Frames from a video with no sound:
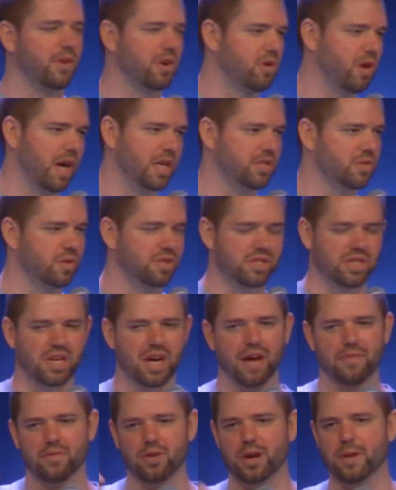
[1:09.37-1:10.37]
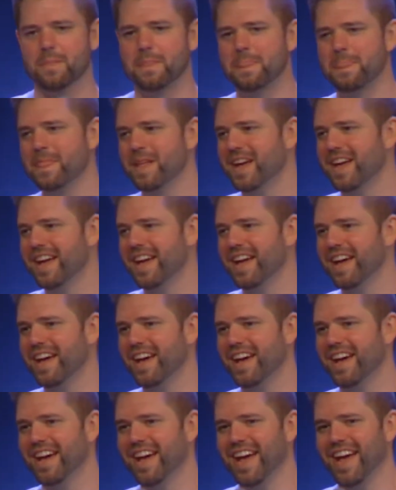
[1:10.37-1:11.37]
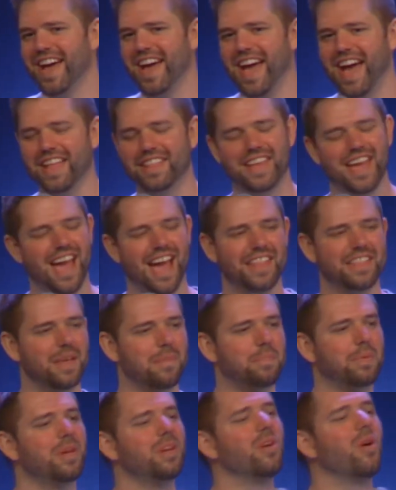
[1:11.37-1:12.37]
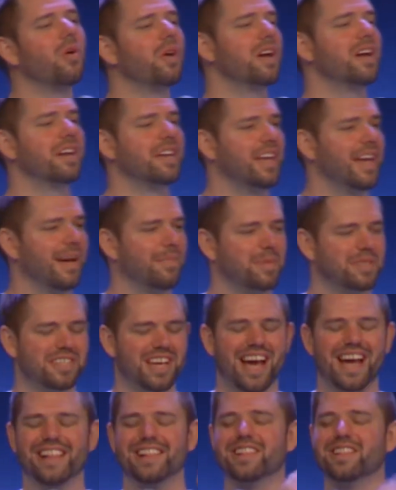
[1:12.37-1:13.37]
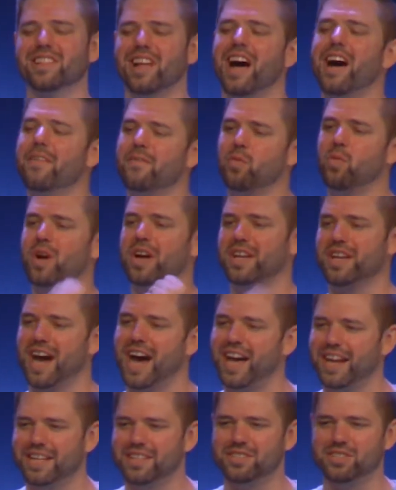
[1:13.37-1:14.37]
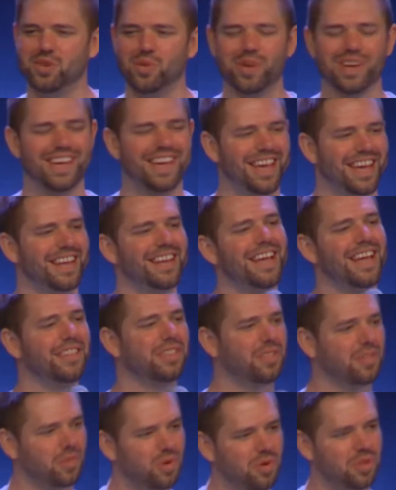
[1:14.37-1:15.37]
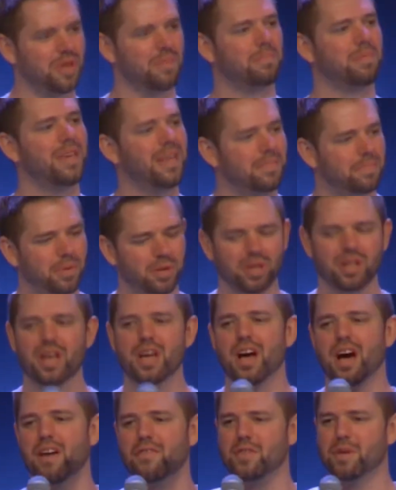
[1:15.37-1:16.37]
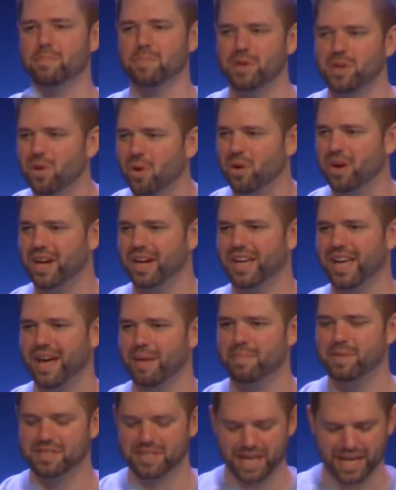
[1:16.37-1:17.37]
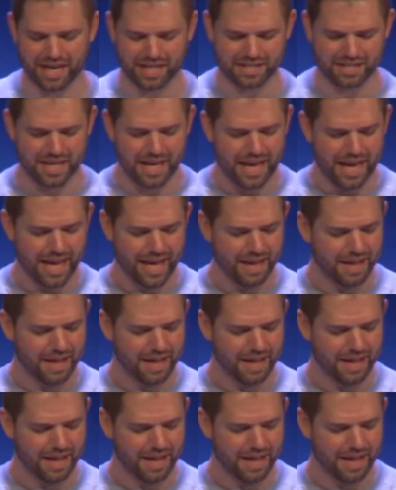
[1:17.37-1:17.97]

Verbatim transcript: up for Crossroads Recovery. And, and the Peoria campus, I love what God is doing in and through the people of the Peoria campus. And it's